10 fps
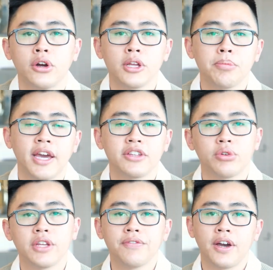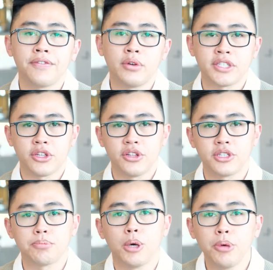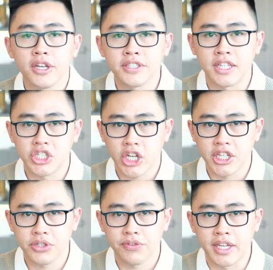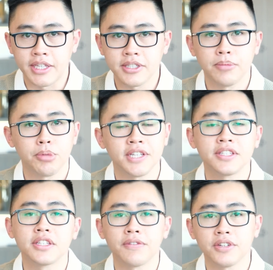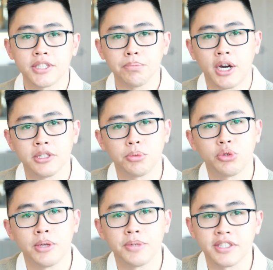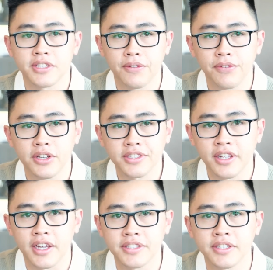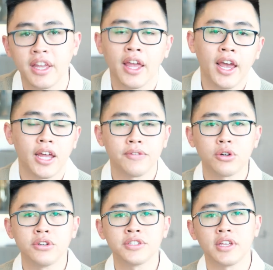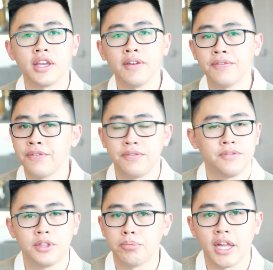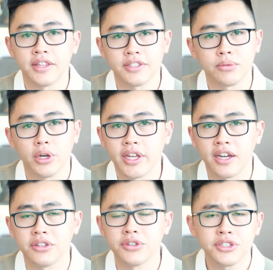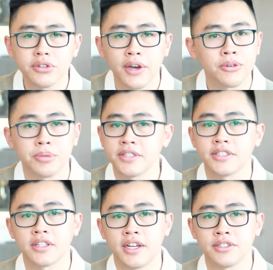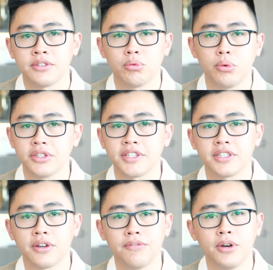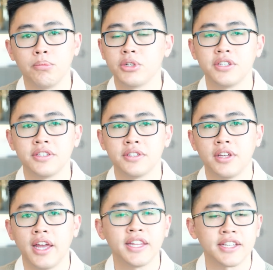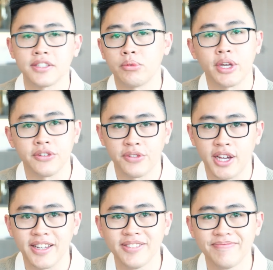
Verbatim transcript: only pay 25 US dollars per person in change fees, plus the difference in miles between business and first class. And of course, if the plan doesn't work out, you still have your business class reward seats confirmed, which is an excellent way to fly.